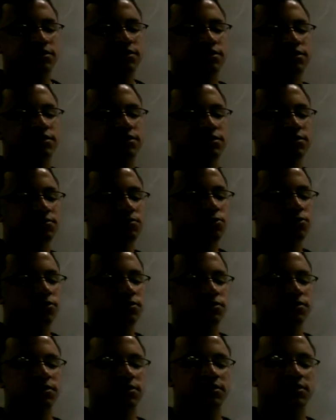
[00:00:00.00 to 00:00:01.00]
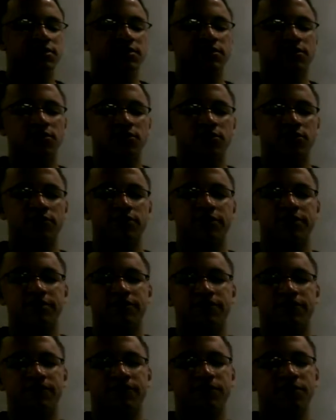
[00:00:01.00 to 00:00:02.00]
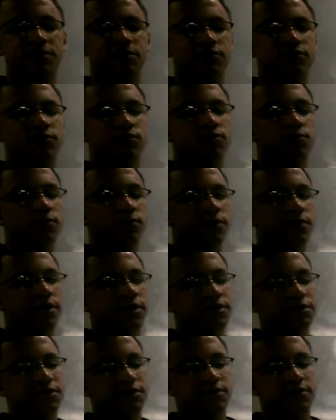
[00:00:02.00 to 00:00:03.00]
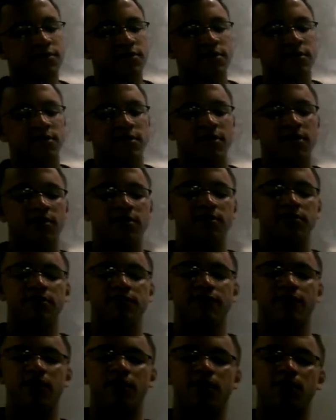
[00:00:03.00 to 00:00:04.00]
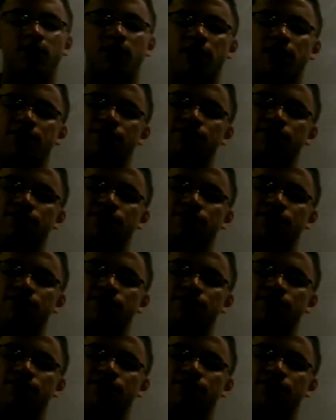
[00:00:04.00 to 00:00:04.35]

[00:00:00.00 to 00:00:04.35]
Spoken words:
652.18 divided by